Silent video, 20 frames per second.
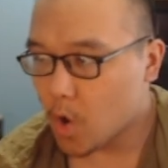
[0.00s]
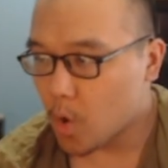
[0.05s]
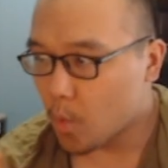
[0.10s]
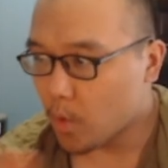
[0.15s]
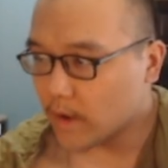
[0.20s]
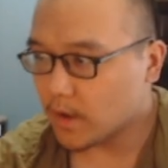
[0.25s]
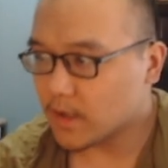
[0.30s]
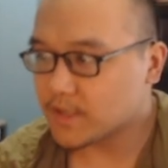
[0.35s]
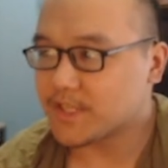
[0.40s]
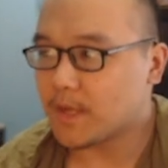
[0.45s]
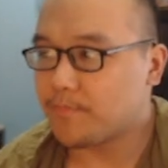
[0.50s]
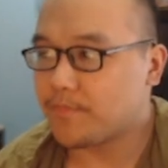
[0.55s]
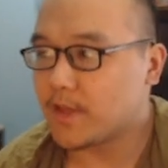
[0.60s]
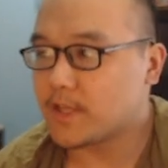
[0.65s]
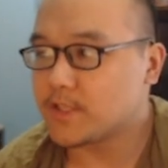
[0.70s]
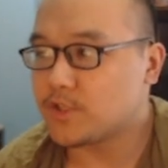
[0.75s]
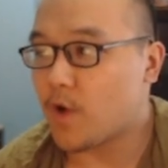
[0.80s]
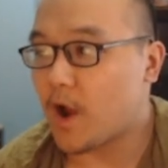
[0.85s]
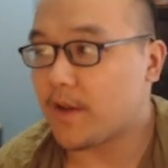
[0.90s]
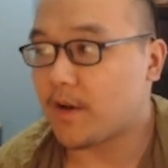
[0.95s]
What are some
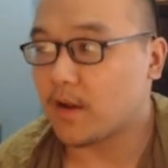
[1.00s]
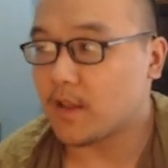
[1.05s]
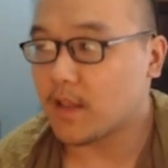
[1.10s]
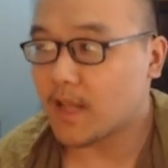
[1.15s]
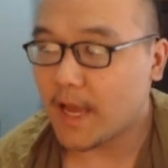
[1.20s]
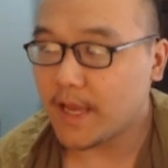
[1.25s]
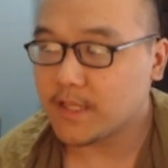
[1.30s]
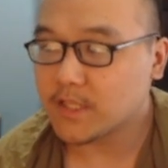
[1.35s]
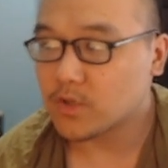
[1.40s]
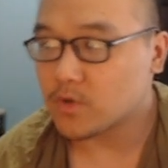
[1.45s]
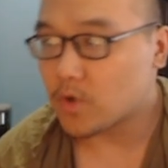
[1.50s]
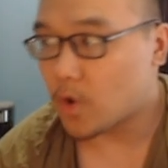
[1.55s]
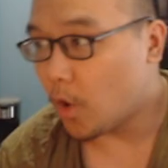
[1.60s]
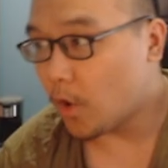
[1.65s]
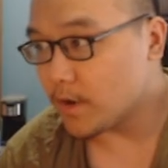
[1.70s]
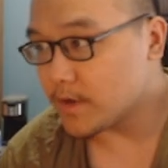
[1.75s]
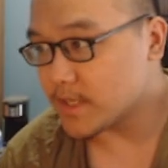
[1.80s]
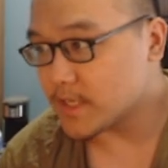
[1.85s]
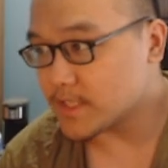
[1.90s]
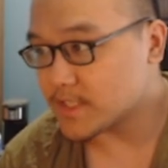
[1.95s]
things you either liked
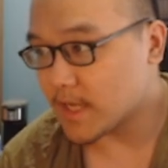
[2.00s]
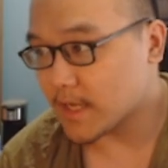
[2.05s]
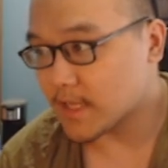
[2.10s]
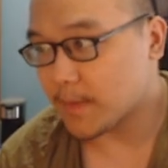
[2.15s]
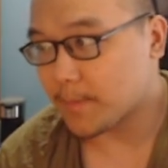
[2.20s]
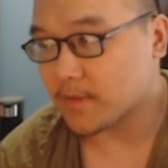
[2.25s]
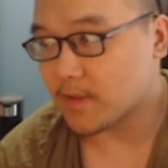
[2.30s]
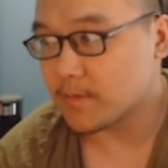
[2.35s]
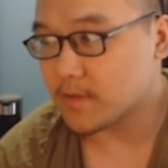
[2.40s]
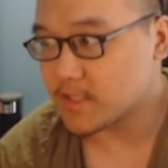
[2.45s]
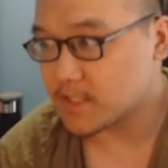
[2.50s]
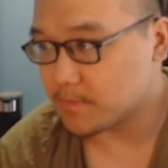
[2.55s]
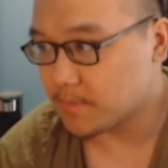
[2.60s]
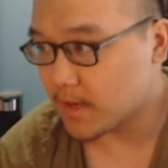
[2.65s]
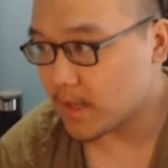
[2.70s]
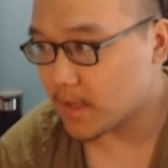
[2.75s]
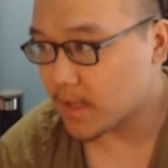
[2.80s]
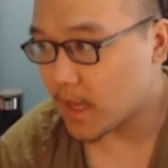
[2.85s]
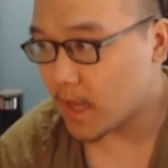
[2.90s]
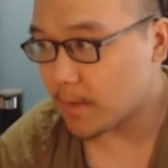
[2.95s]
or disliked about this
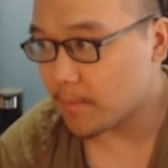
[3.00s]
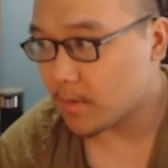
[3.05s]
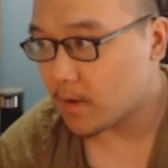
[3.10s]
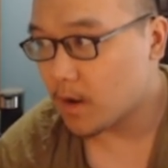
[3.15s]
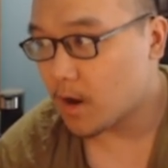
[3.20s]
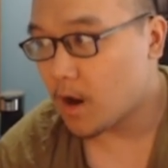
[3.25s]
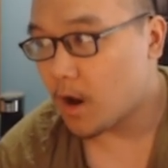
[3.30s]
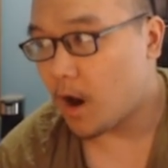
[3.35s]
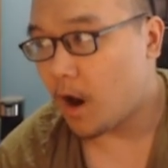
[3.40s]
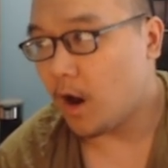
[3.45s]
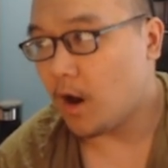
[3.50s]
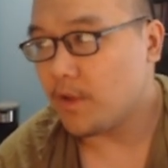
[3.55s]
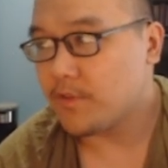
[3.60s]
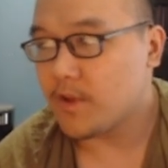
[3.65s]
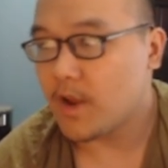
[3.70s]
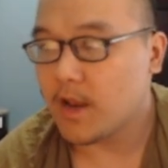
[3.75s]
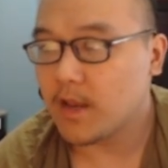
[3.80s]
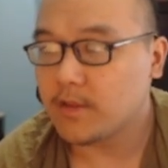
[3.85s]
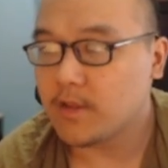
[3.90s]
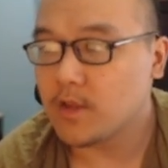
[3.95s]
mini game? Are
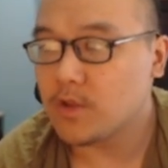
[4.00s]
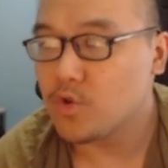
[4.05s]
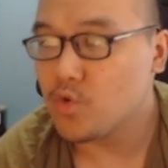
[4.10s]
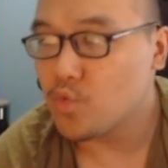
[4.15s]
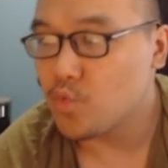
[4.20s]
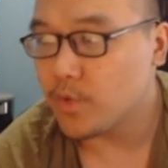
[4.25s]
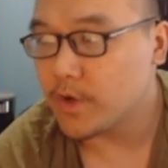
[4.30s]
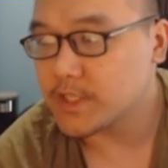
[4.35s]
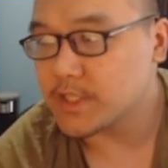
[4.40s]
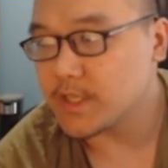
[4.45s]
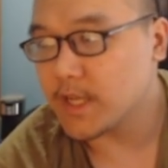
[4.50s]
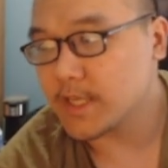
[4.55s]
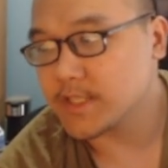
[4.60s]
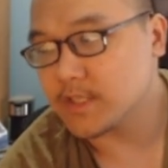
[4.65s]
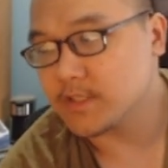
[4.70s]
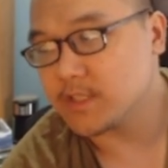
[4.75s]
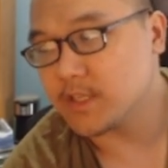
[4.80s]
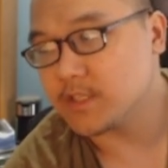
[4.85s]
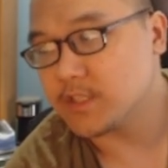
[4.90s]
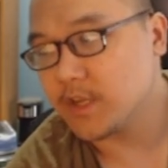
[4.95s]
there anything you wish
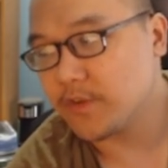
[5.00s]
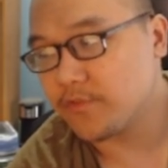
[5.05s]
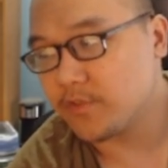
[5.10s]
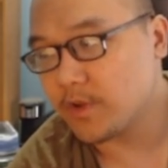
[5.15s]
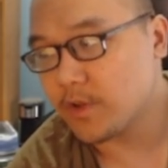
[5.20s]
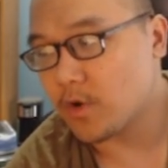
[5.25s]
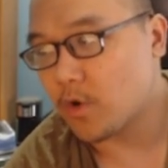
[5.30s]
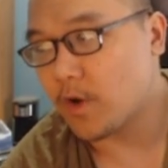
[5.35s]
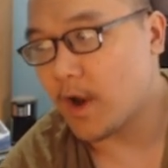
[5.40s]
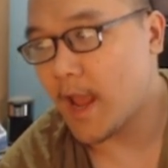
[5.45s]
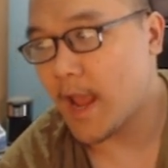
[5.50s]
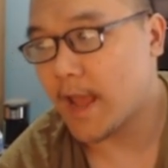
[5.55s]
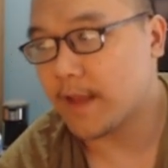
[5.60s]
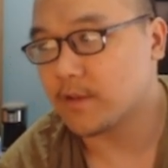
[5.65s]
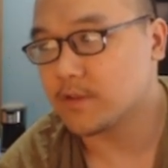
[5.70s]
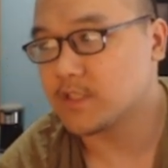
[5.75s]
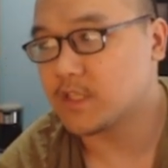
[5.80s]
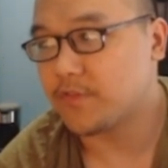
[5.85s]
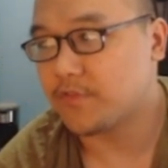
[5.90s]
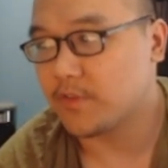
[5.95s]
Nexon did differently or
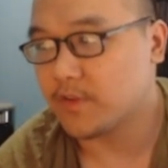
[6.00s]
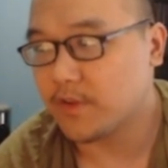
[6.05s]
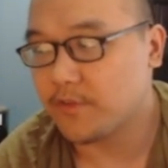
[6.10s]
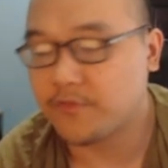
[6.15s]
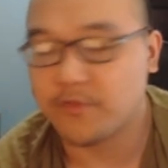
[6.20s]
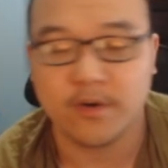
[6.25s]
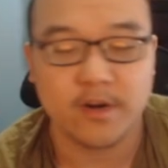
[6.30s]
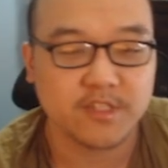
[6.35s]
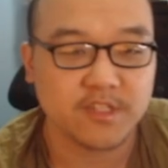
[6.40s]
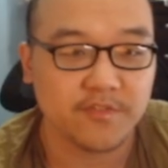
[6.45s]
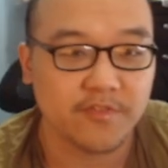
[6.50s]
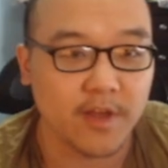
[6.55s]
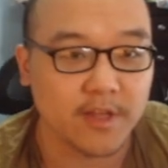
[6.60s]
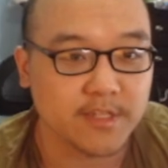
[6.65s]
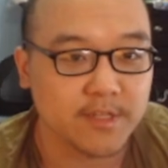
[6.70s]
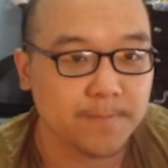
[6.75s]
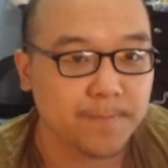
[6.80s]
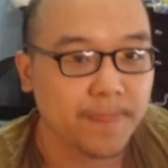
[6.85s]
handled differently for this event?